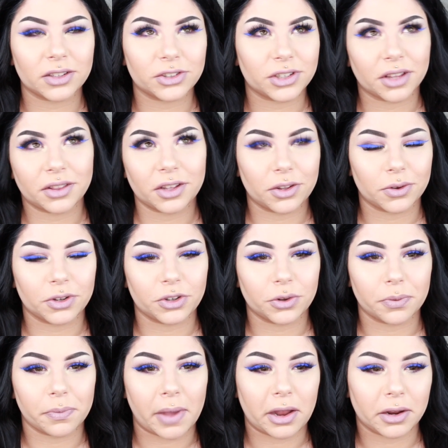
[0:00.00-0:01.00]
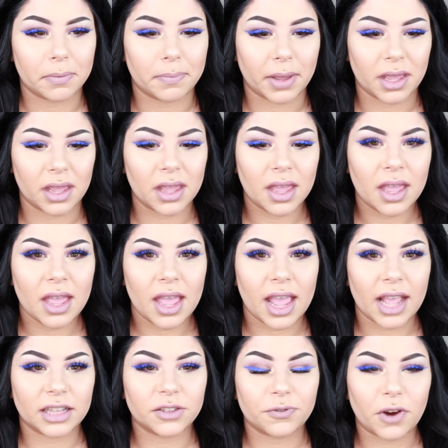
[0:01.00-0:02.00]
there's nothing you can do about it, but
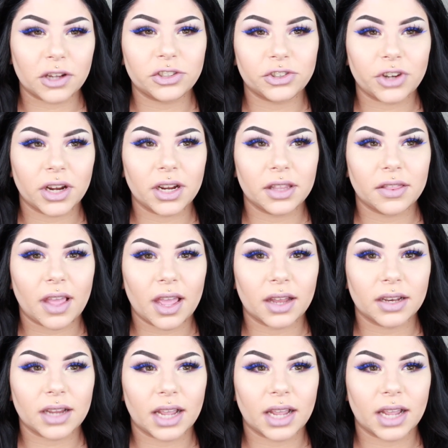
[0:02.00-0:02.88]
it's frustrating that